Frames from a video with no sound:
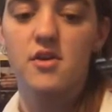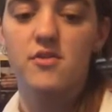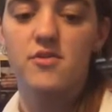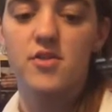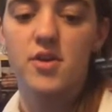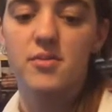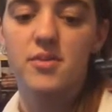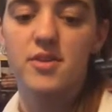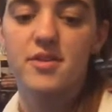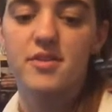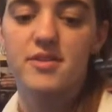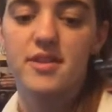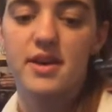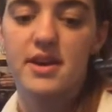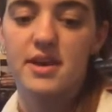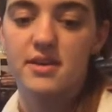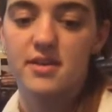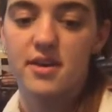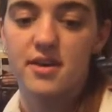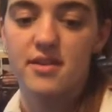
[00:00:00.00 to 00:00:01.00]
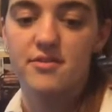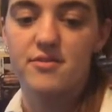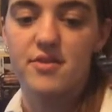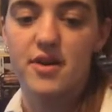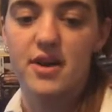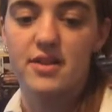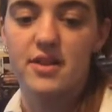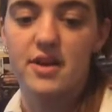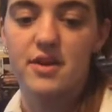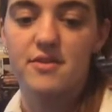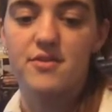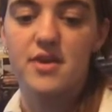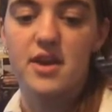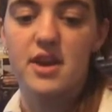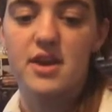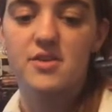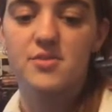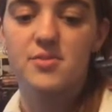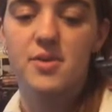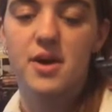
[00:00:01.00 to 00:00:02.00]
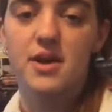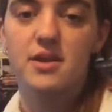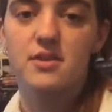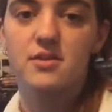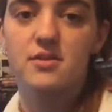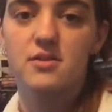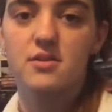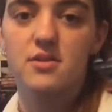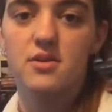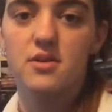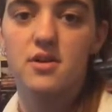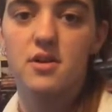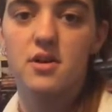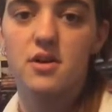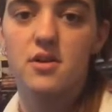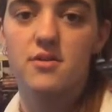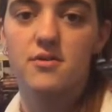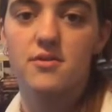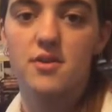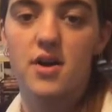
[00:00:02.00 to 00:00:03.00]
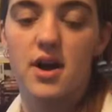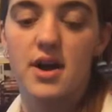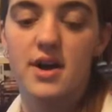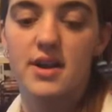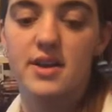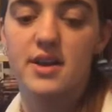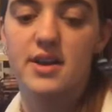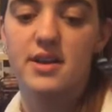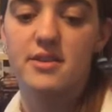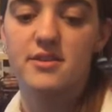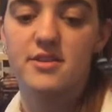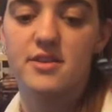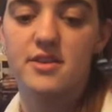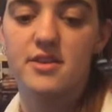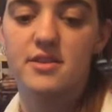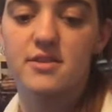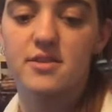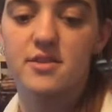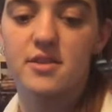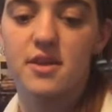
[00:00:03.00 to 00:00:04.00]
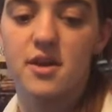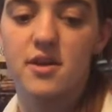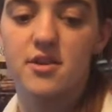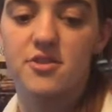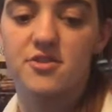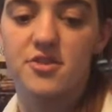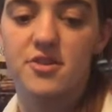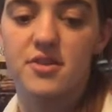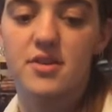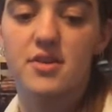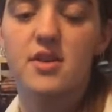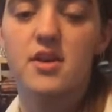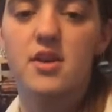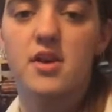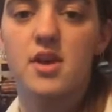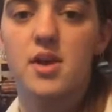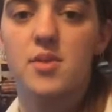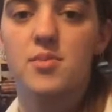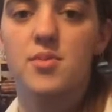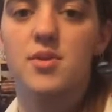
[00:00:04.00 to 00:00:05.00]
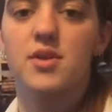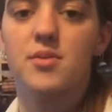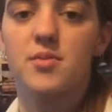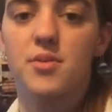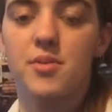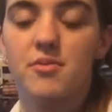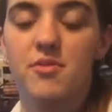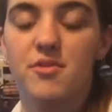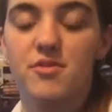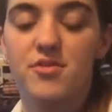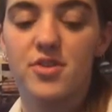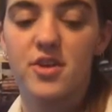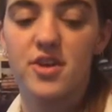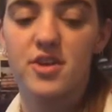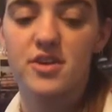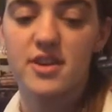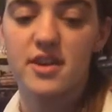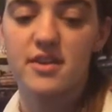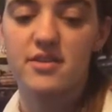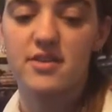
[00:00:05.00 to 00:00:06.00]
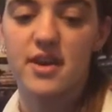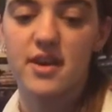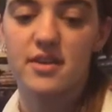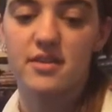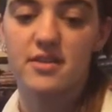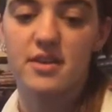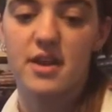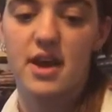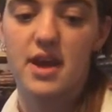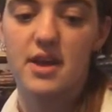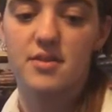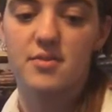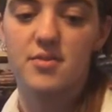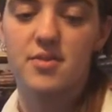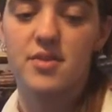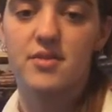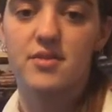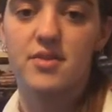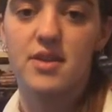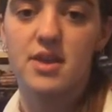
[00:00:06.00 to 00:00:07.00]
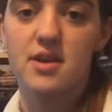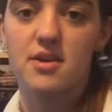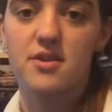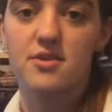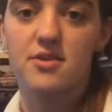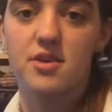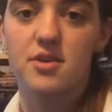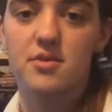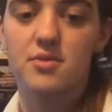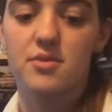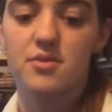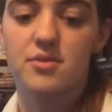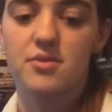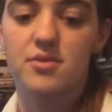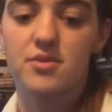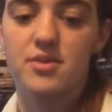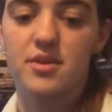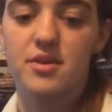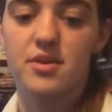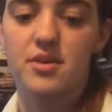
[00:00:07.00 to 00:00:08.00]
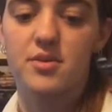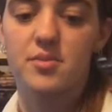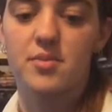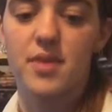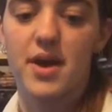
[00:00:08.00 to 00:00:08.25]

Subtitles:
From this study, they found that for each particle of iron entered into the ocean, a minimum of 13,000 atoms of CO2 was returned